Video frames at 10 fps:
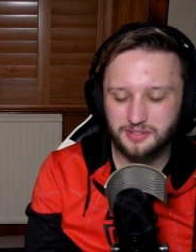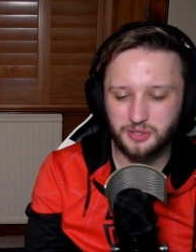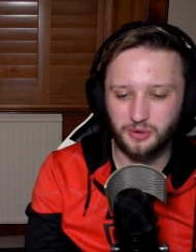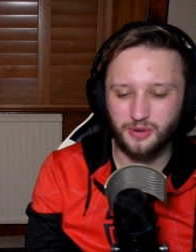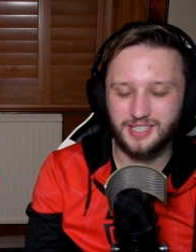
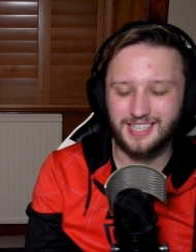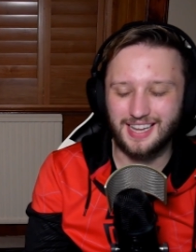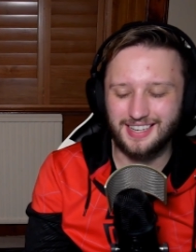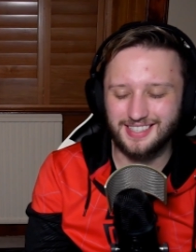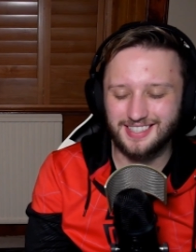Zoro has
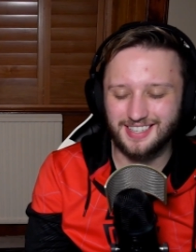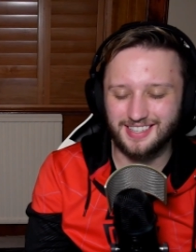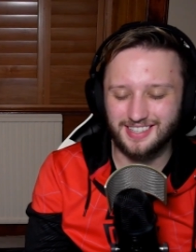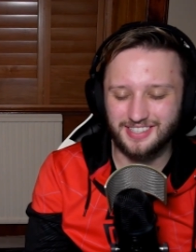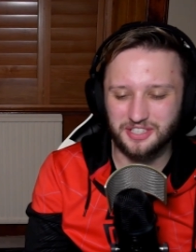
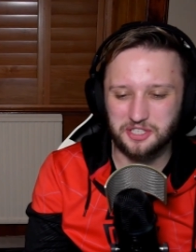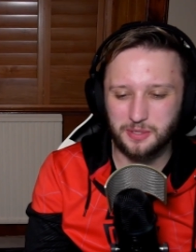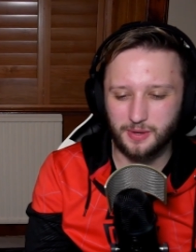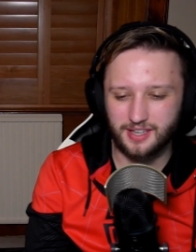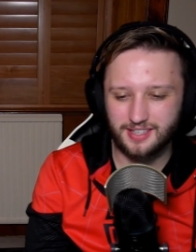instantly
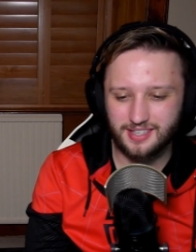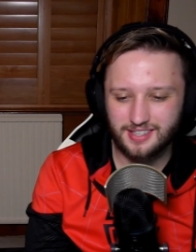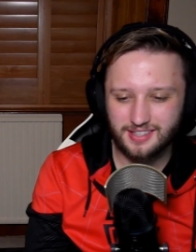just twigged.